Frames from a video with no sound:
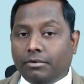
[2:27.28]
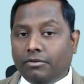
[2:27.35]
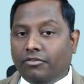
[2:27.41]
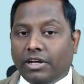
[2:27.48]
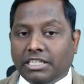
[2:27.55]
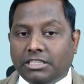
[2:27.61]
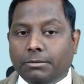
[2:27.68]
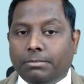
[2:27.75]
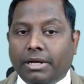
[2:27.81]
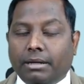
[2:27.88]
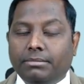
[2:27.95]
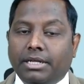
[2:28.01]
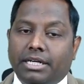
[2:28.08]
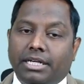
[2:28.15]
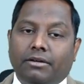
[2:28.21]

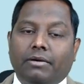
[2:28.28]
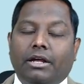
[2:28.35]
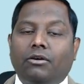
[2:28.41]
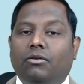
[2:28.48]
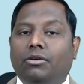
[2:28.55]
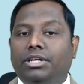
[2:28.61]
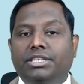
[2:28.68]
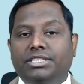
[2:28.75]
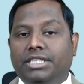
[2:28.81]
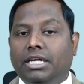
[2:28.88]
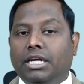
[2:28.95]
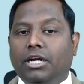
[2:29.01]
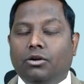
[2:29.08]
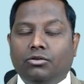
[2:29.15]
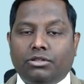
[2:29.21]
falciparum that require only a
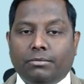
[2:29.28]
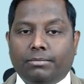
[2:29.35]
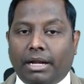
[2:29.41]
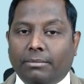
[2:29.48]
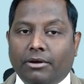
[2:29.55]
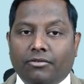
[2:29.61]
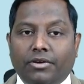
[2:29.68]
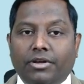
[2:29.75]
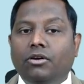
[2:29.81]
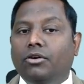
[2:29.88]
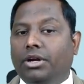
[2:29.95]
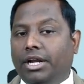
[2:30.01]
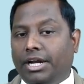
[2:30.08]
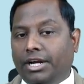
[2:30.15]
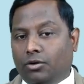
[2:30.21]
single dose of primaquine
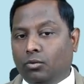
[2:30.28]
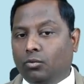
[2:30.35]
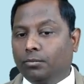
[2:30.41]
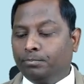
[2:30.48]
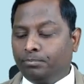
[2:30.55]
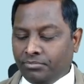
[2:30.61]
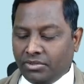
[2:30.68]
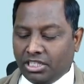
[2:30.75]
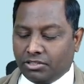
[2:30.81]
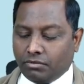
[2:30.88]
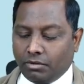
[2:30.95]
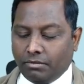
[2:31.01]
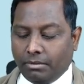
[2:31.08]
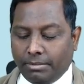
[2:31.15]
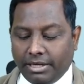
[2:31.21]
on day 2. This
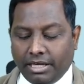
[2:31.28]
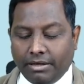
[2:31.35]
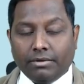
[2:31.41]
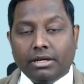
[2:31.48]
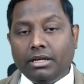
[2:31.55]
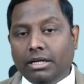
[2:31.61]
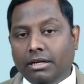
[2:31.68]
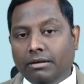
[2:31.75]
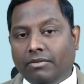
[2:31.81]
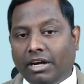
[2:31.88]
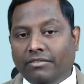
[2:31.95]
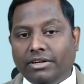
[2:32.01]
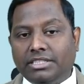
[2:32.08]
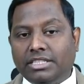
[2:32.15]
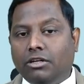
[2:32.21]
one will be given in
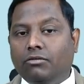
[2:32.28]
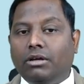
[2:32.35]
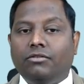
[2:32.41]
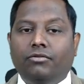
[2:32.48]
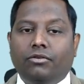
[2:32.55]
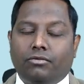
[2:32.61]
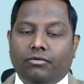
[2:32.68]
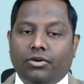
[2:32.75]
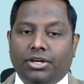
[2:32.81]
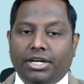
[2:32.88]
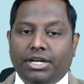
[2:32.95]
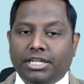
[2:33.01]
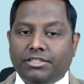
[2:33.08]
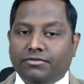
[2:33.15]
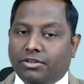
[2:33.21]
Vivax and OVAL for
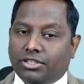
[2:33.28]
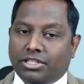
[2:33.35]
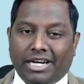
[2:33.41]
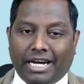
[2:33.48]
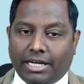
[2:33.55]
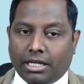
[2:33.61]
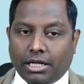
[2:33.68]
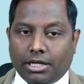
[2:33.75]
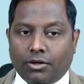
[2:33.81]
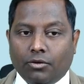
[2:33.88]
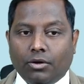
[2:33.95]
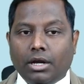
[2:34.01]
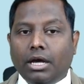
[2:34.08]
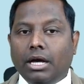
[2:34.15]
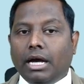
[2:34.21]
14 days for the radical
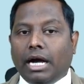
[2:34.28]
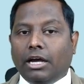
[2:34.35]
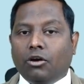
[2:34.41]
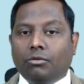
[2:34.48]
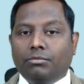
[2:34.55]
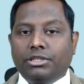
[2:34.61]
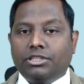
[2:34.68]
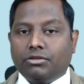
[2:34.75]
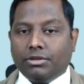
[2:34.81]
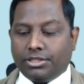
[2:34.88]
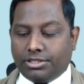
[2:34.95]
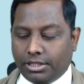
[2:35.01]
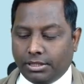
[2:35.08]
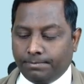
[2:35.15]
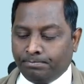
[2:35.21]
cure. I hope this
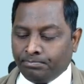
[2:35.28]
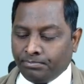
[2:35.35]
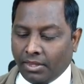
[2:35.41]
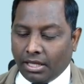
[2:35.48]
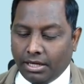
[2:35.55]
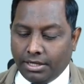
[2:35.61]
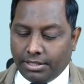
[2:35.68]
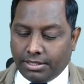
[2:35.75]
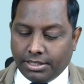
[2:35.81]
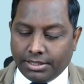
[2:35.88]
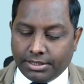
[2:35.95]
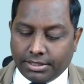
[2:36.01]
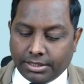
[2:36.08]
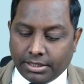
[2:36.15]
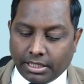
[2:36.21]
question, it
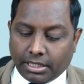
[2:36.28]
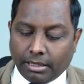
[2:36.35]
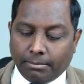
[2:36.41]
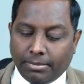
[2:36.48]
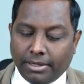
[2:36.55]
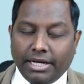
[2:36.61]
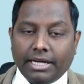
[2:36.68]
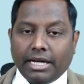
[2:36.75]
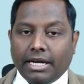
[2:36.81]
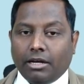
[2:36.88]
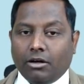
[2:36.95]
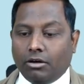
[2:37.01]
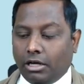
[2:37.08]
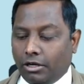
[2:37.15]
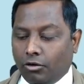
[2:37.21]
is complete, and
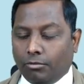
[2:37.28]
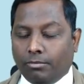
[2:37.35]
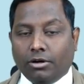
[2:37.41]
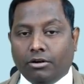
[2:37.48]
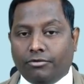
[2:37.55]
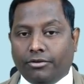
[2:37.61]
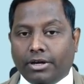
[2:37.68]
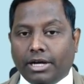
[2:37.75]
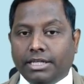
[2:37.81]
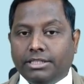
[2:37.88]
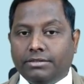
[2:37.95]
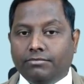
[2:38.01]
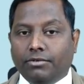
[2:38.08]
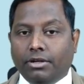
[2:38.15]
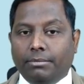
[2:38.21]
I hope all of you
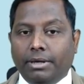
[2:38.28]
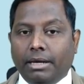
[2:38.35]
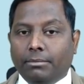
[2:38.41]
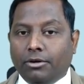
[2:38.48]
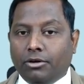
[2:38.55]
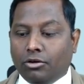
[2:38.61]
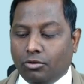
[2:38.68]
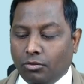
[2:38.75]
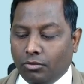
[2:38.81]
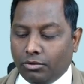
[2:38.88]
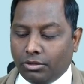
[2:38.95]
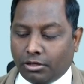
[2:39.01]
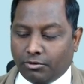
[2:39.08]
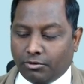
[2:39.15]
guys will be able to do the